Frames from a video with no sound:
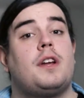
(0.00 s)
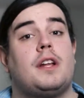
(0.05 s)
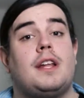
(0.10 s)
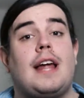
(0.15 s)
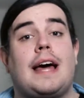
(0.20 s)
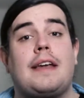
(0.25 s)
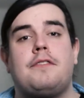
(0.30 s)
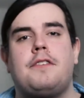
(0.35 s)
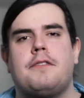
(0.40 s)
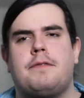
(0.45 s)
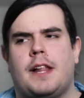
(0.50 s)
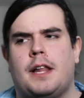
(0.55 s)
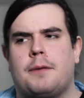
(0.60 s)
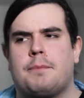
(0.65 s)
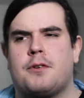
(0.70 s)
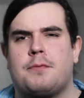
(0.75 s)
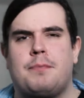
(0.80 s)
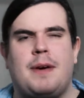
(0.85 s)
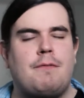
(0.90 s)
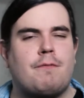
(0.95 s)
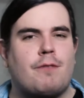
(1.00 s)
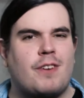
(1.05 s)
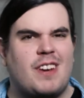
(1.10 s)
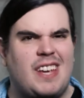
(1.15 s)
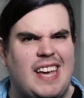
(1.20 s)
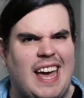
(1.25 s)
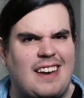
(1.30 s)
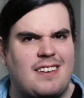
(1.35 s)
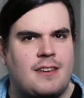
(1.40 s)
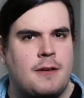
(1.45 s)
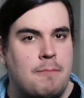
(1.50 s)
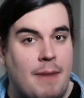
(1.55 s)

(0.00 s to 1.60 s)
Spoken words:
What a lot of developers may forget